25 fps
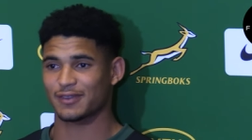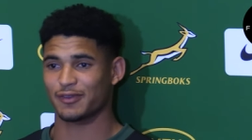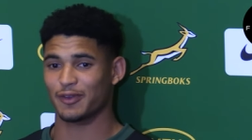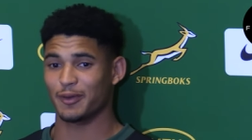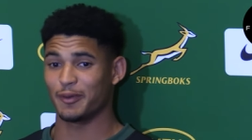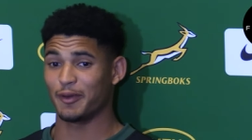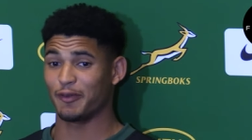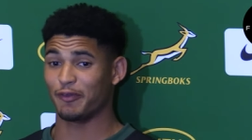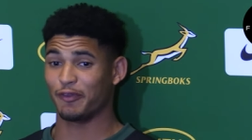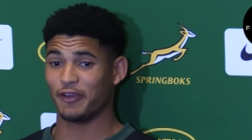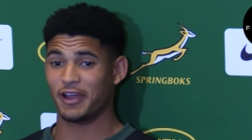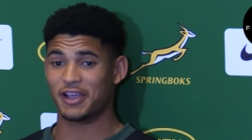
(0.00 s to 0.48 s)

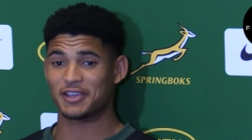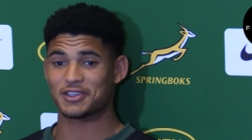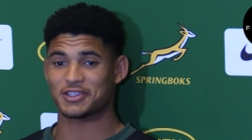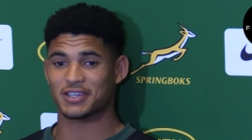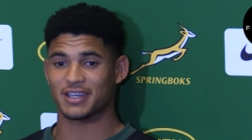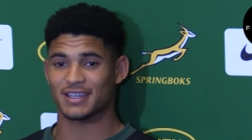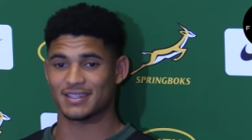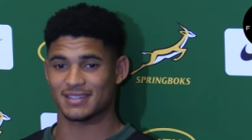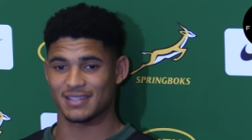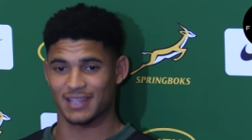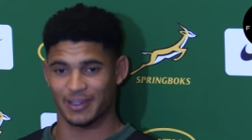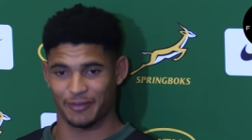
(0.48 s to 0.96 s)
from a
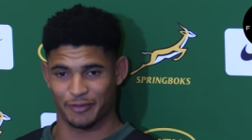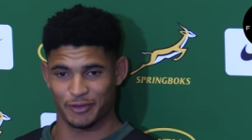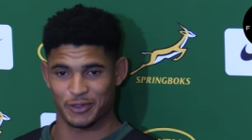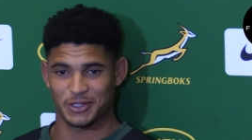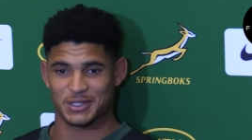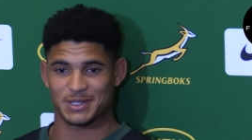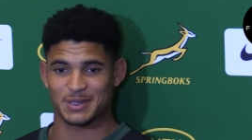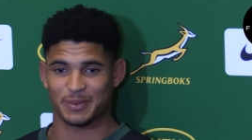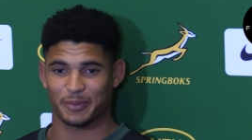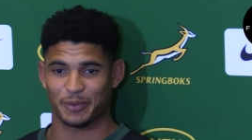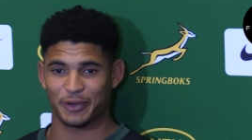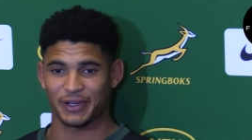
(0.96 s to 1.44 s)
franchise level,
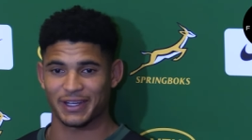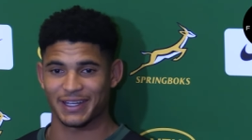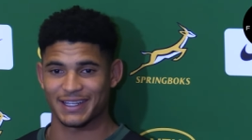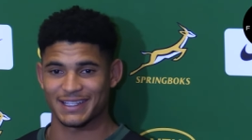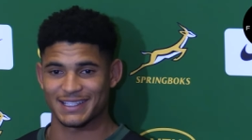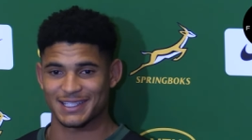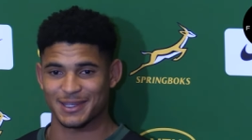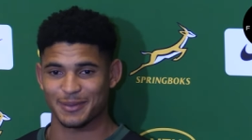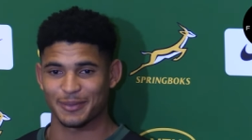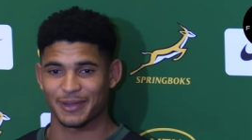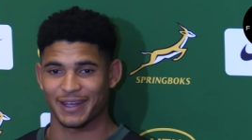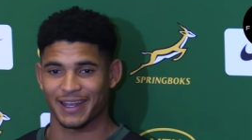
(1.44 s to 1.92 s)
it's a pretty
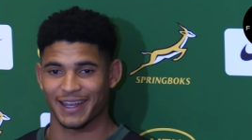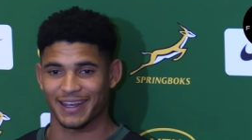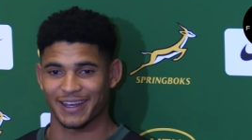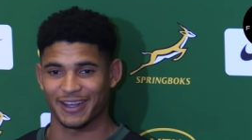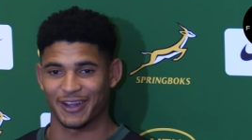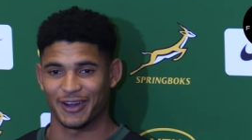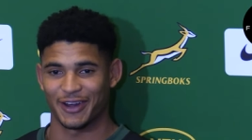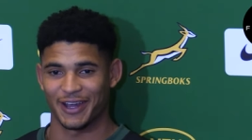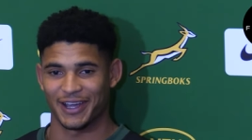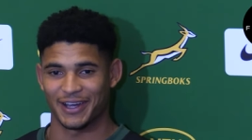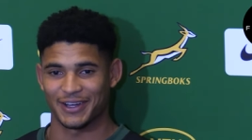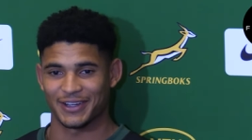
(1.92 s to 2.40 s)

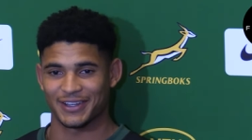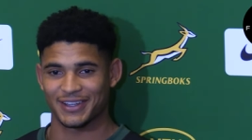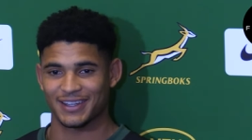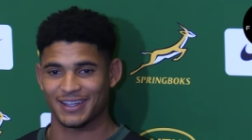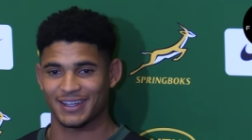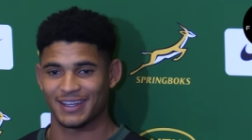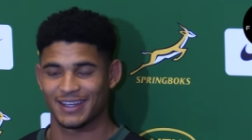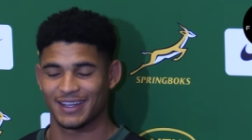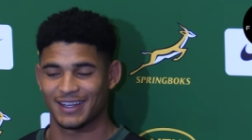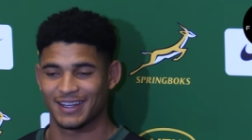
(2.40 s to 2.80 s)
intimidating ground.